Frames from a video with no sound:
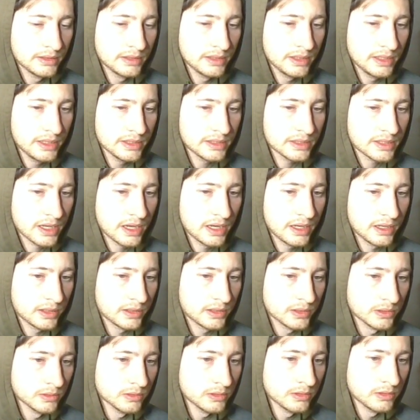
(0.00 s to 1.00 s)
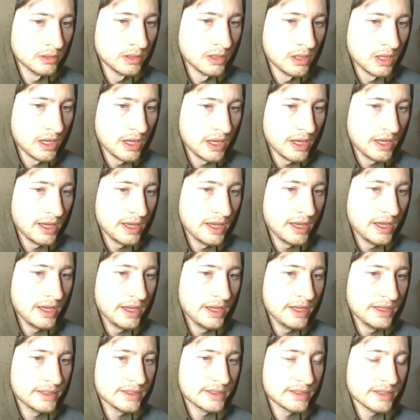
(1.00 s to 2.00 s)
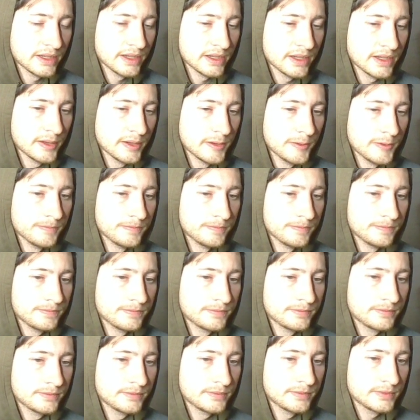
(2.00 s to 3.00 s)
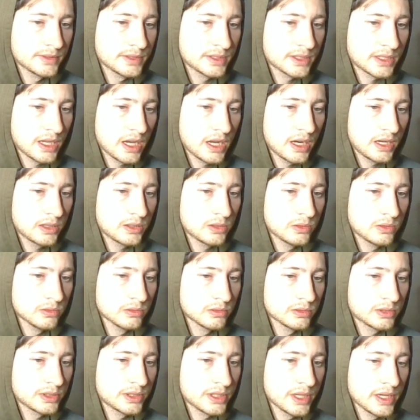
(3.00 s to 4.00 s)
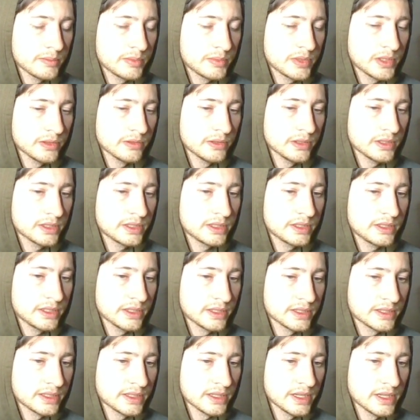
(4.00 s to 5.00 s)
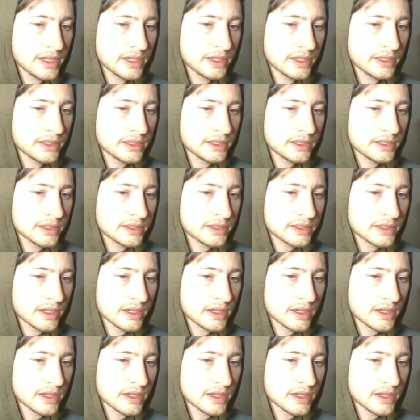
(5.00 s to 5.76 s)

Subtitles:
It's kind of cool. It's got a cool shape to it. It's distinct. It's